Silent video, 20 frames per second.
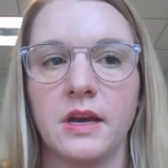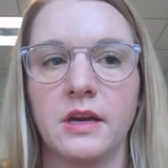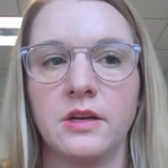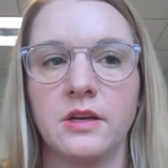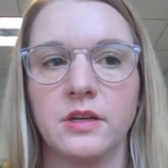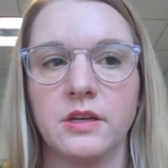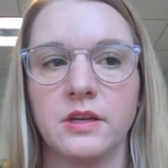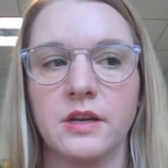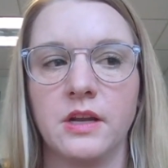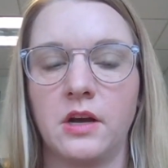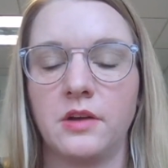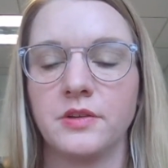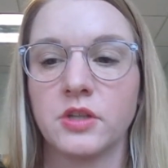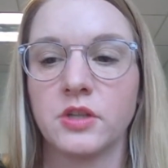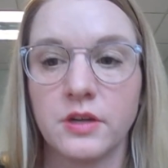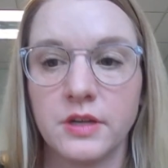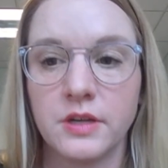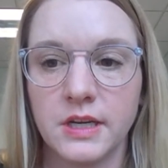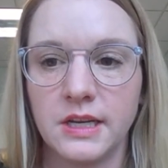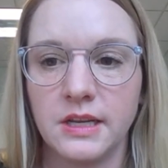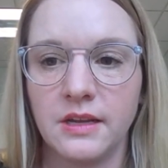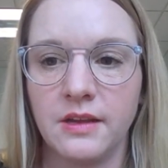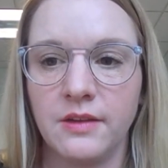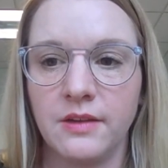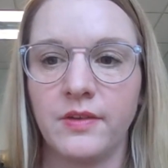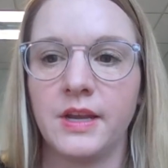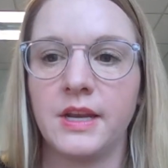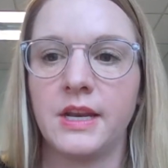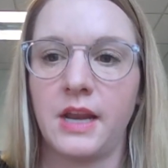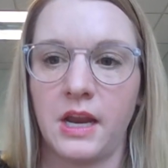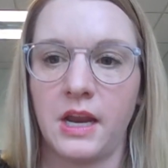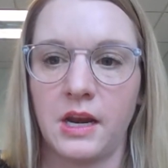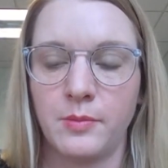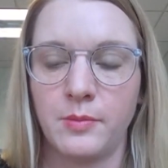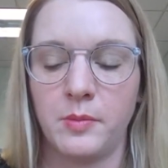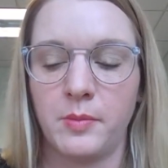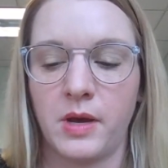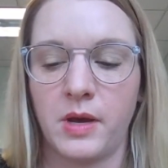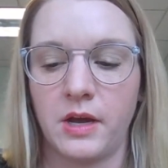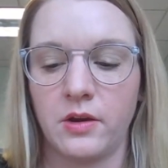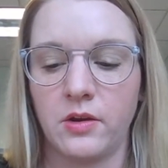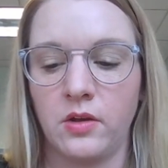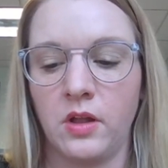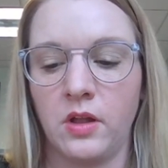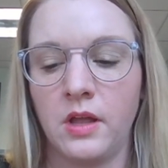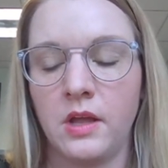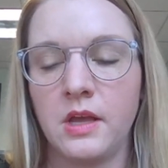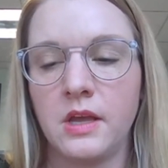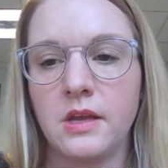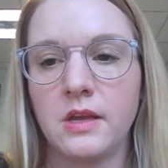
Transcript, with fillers: a good alternative in an animal model